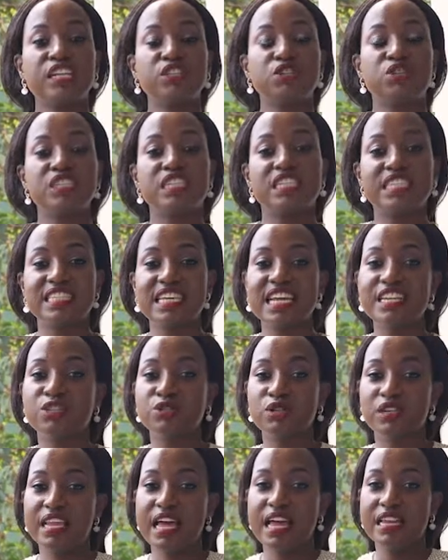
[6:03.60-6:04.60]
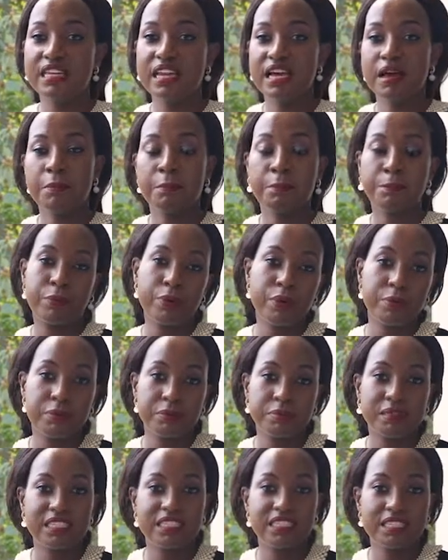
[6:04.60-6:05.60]
to decide to learn
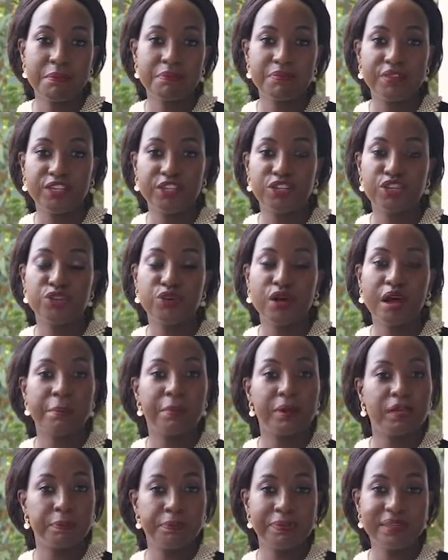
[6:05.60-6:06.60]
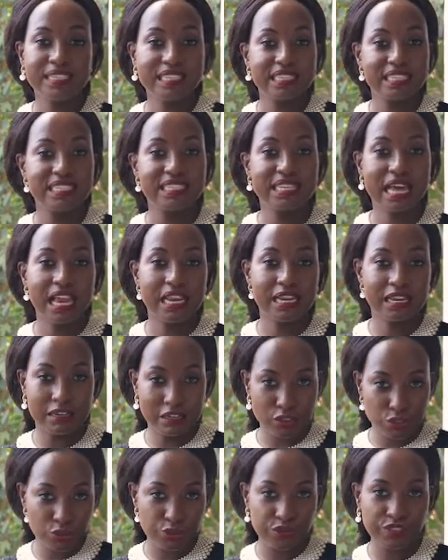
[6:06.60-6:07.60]
probably something new about business and
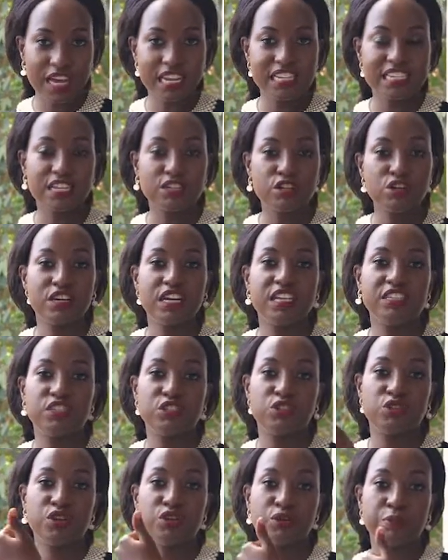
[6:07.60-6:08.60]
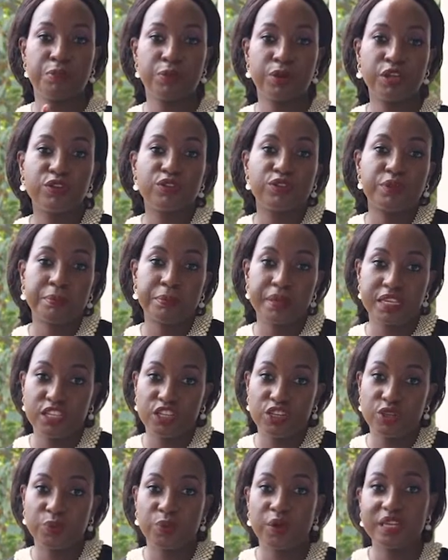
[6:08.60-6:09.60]
do that, as long as it's going to bring you the
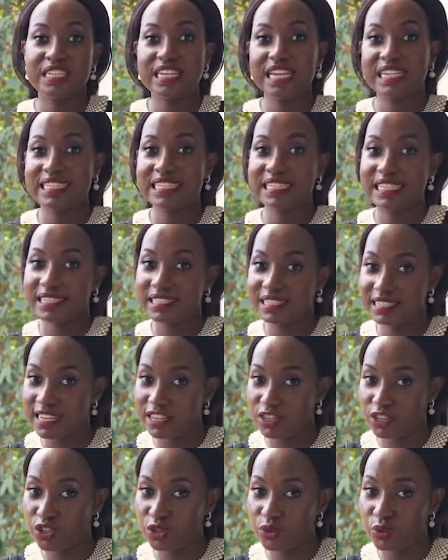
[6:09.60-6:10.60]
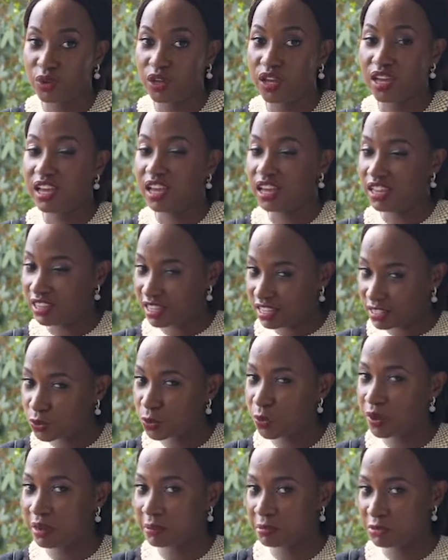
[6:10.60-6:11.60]
money you want and sustain you. That's
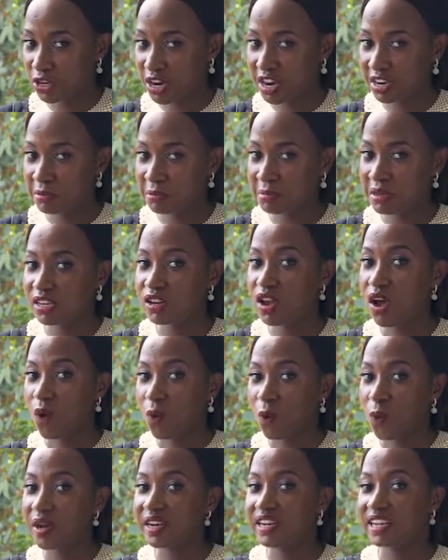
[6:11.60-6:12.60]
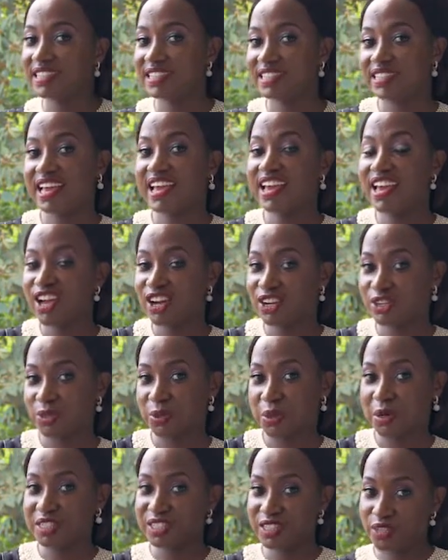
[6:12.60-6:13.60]
what I'm trying to mean when I say cross